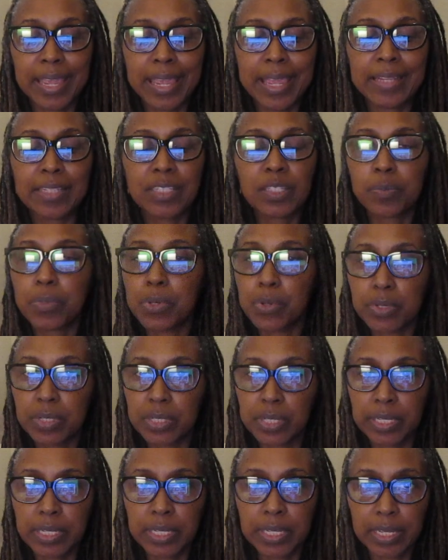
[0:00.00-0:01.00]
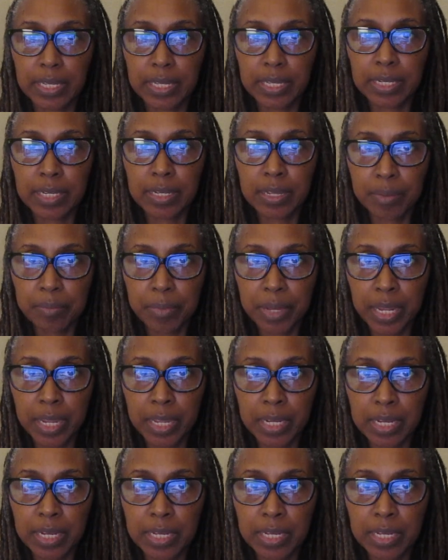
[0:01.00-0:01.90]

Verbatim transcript: and spiritually in a man.